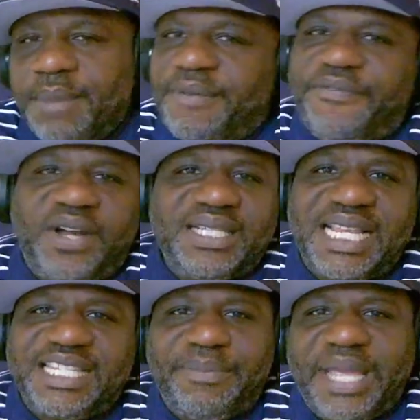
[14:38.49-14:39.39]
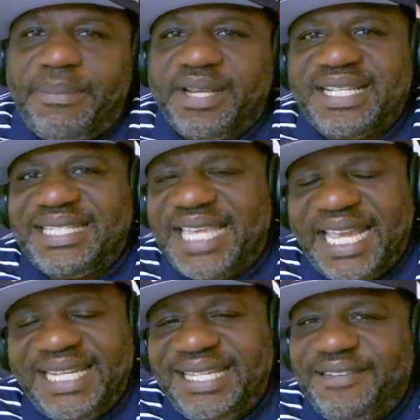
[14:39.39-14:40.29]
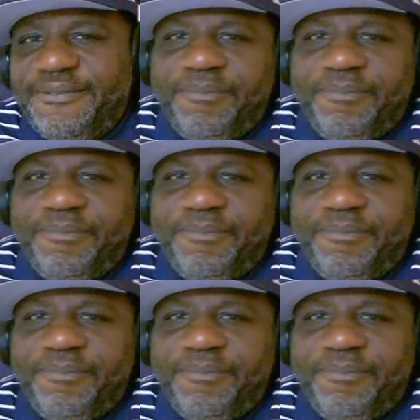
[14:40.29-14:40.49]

But for us not to be able to contain it,